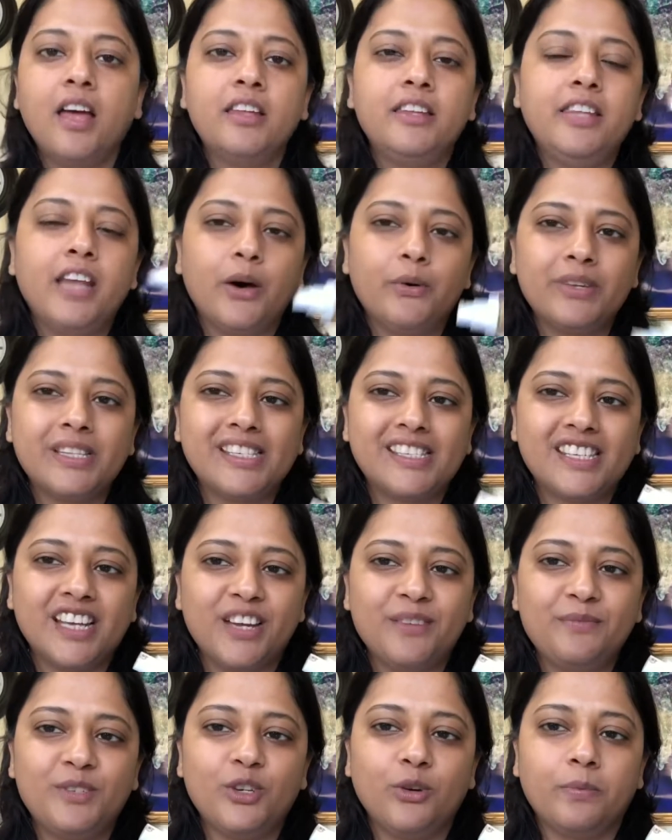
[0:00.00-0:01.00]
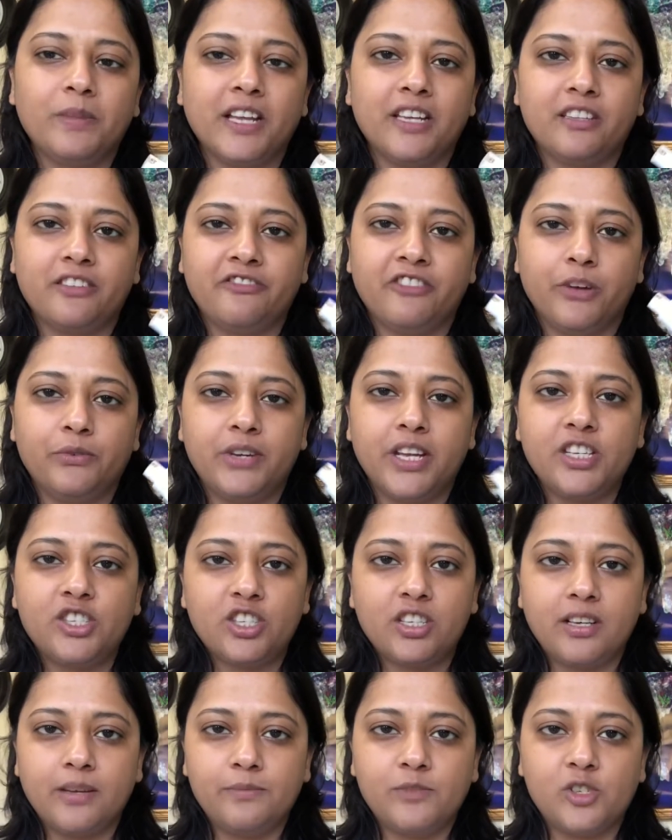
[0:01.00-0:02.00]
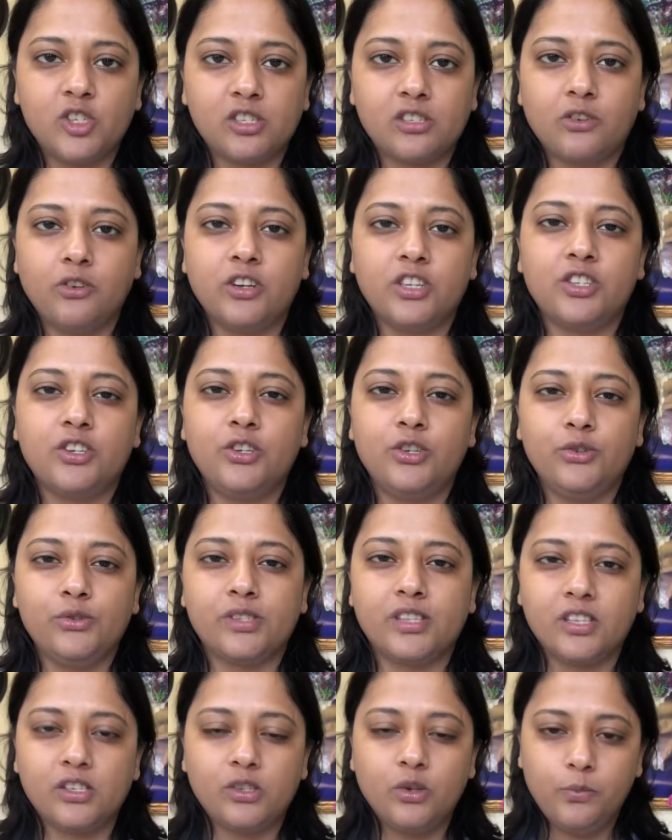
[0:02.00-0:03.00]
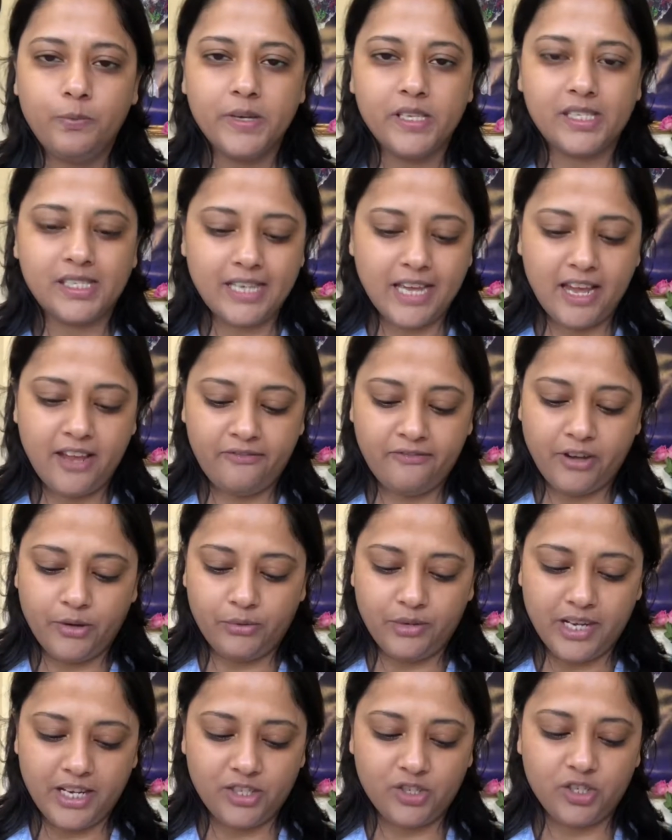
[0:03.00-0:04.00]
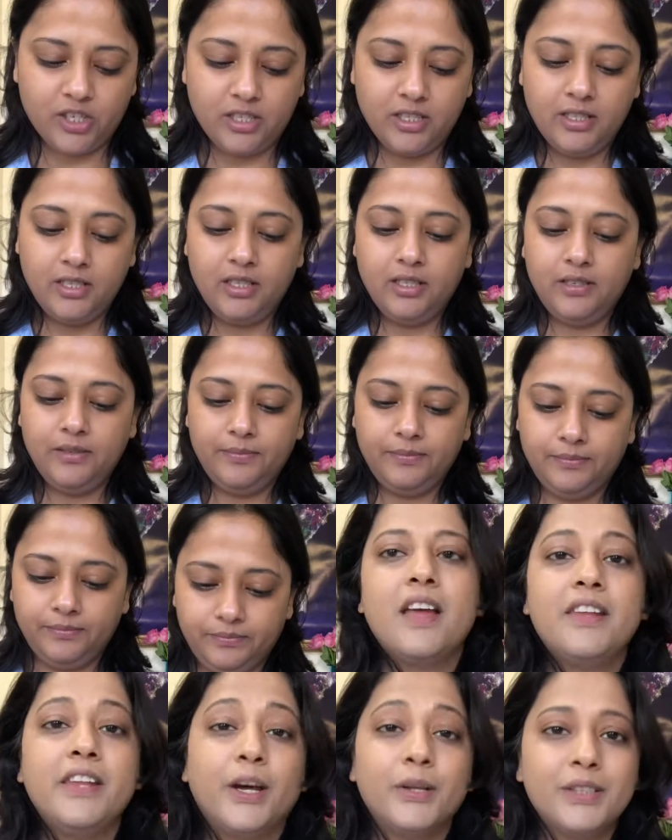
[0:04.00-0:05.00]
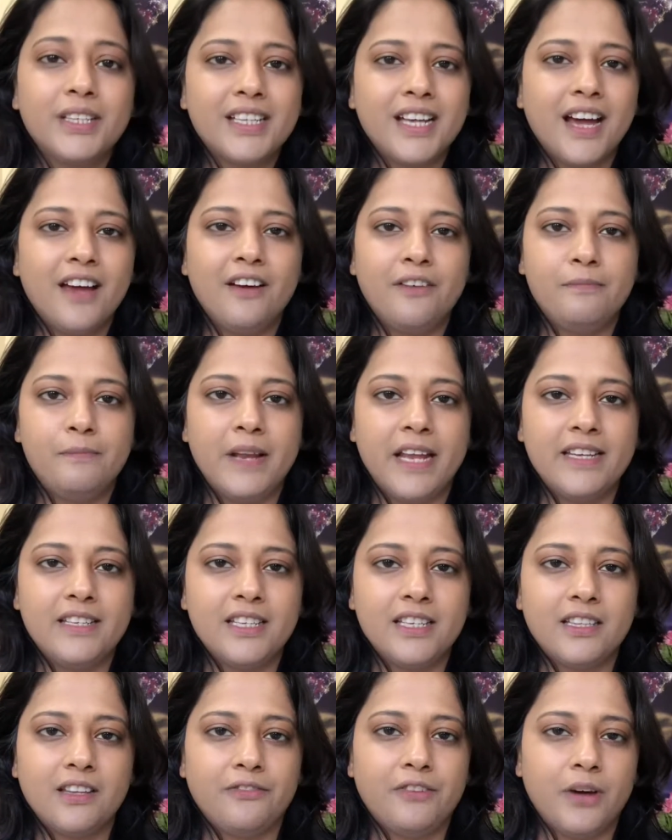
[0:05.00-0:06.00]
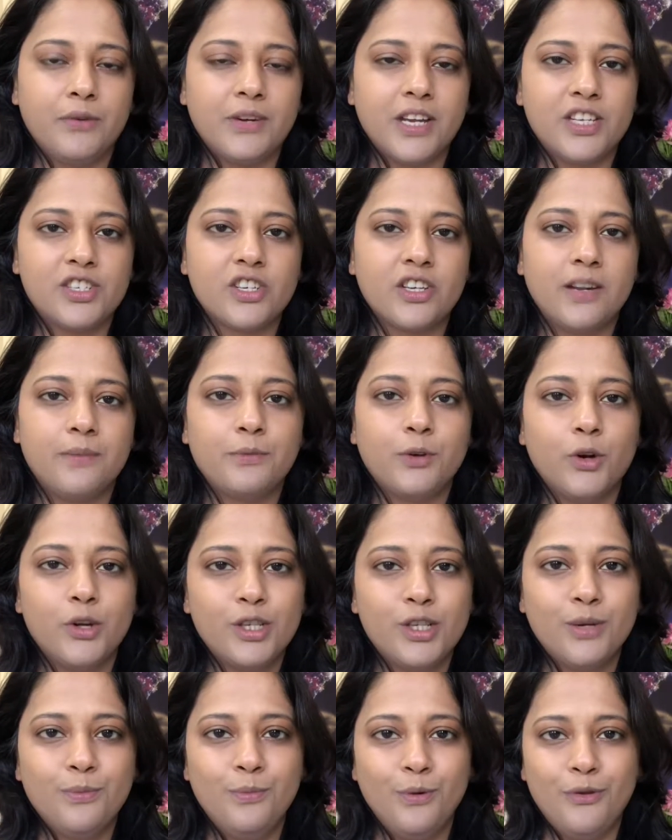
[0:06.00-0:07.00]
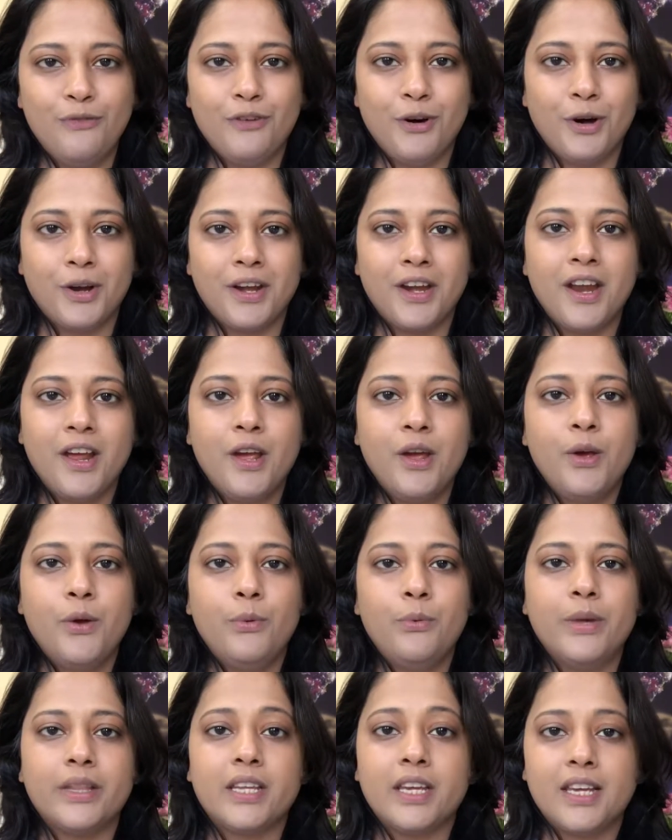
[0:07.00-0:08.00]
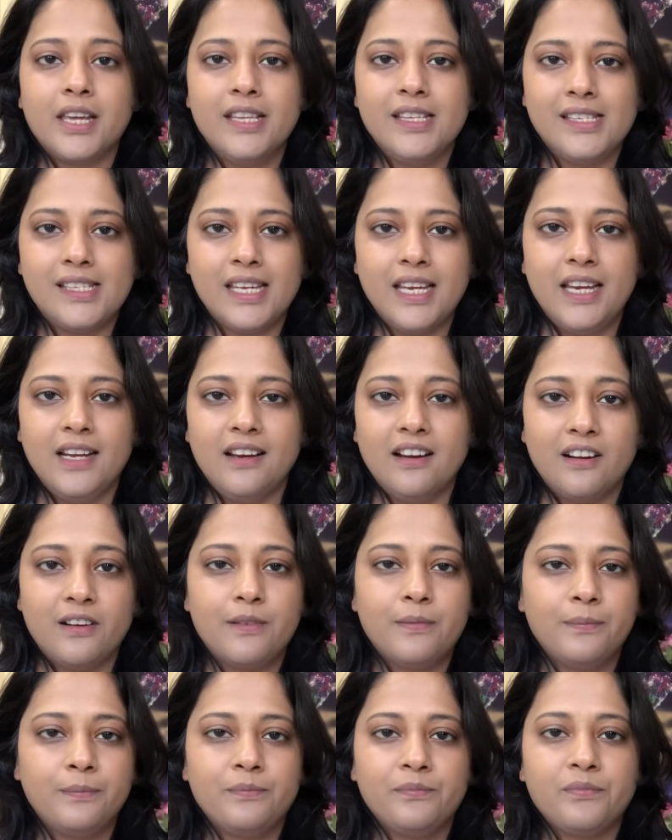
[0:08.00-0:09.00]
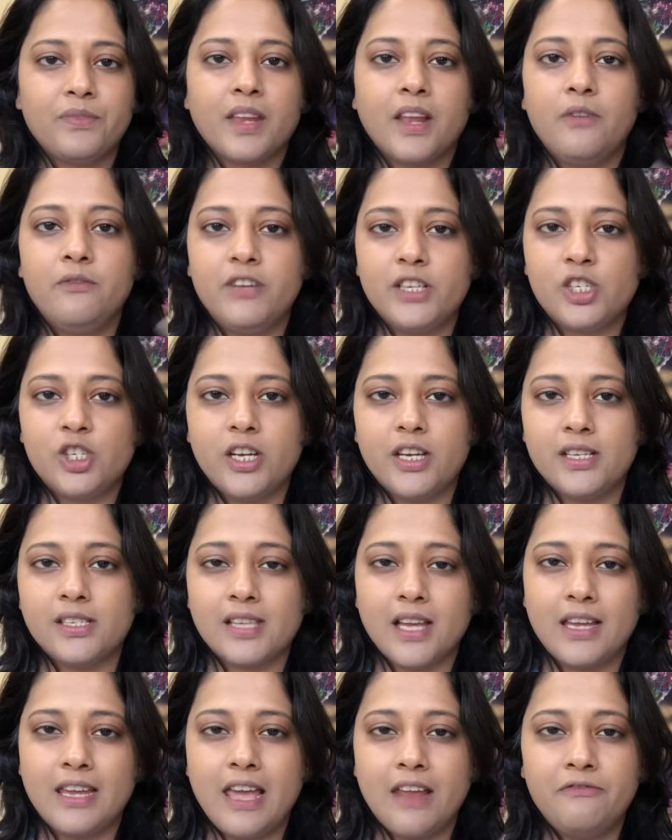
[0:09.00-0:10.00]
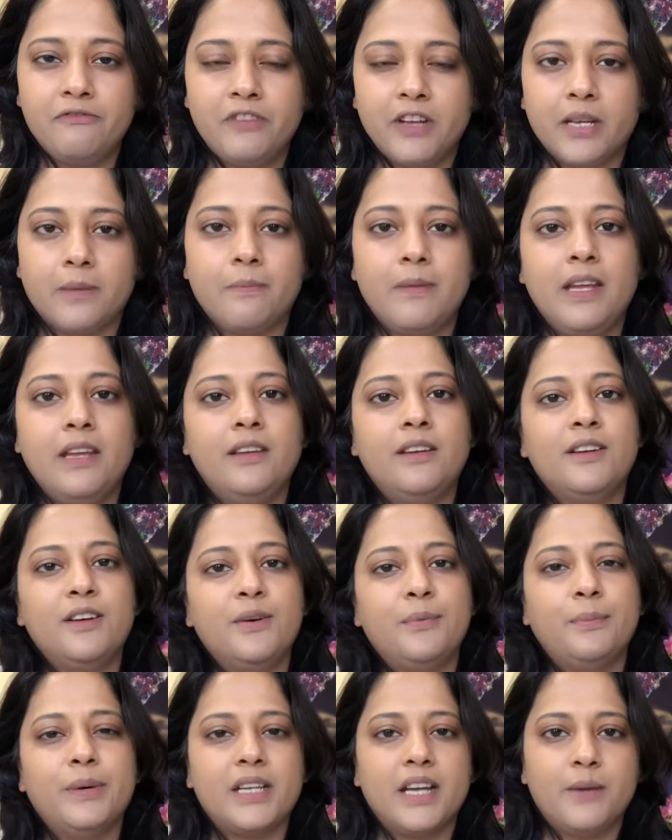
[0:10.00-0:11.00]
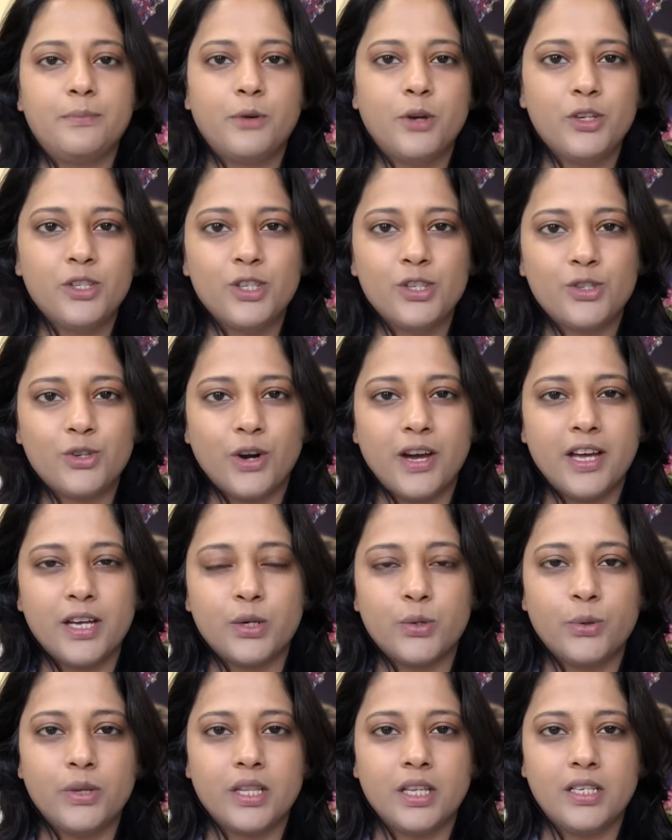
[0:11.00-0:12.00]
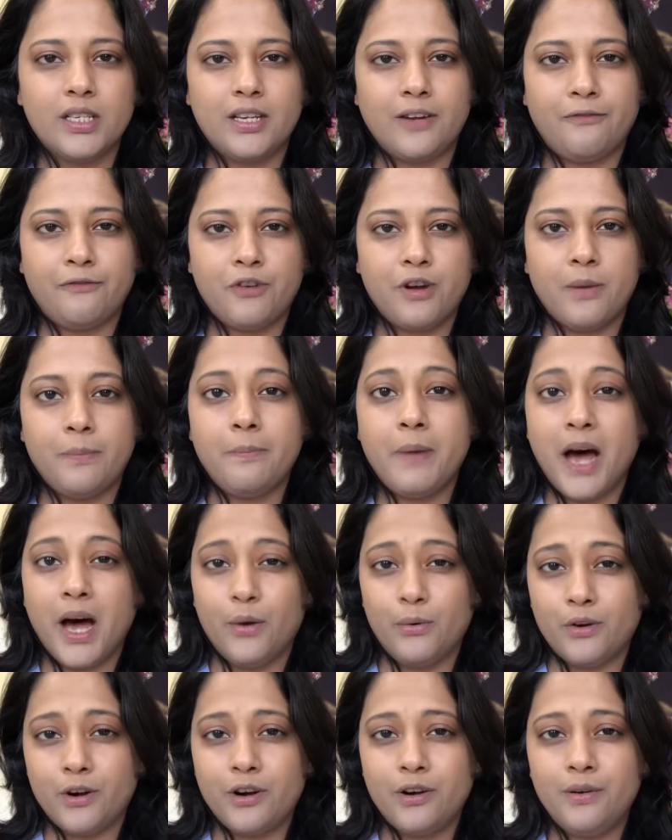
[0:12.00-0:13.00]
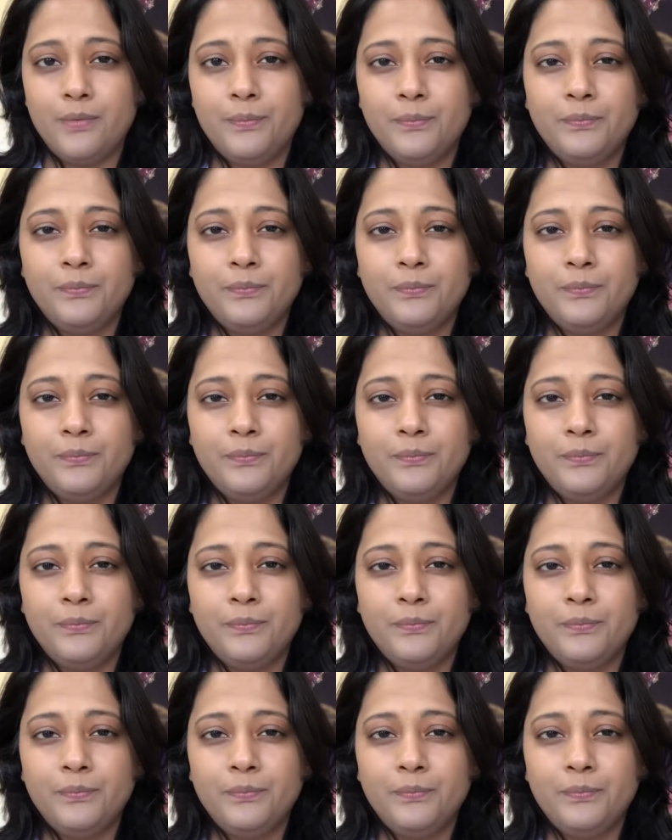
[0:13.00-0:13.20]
Now it's time to apply the foundation. I'm just going to use the Superstay foundation. Now that I have blended the foundation, I'm going to move on with the concealer, which is again Fit Me, but I'm going to try it with a different powder